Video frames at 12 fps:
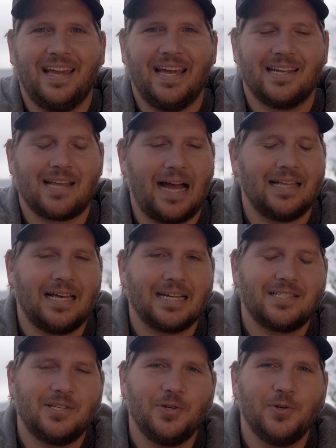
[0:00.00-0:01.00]
and I
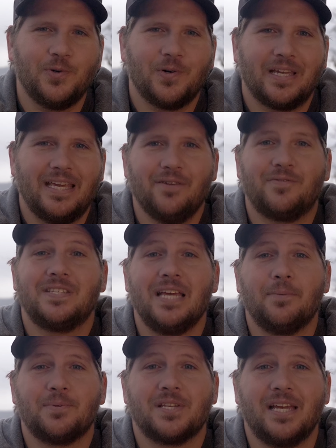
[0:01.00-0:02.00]
like to give
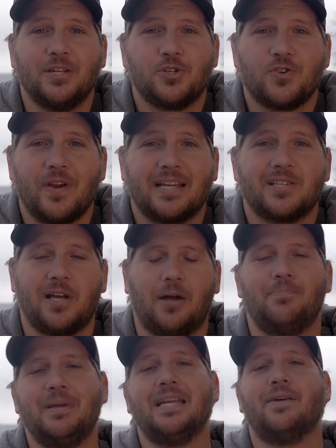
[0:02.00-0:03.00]
tips and tricks
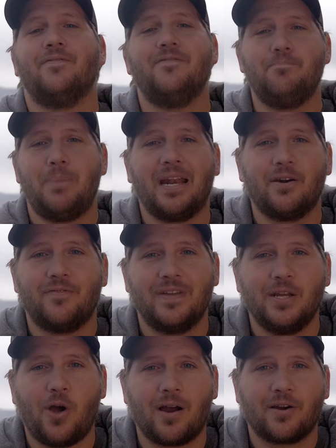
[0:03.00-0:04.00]
on being a better
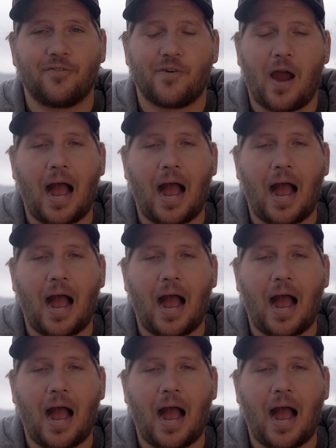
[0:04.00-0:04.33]
videographer.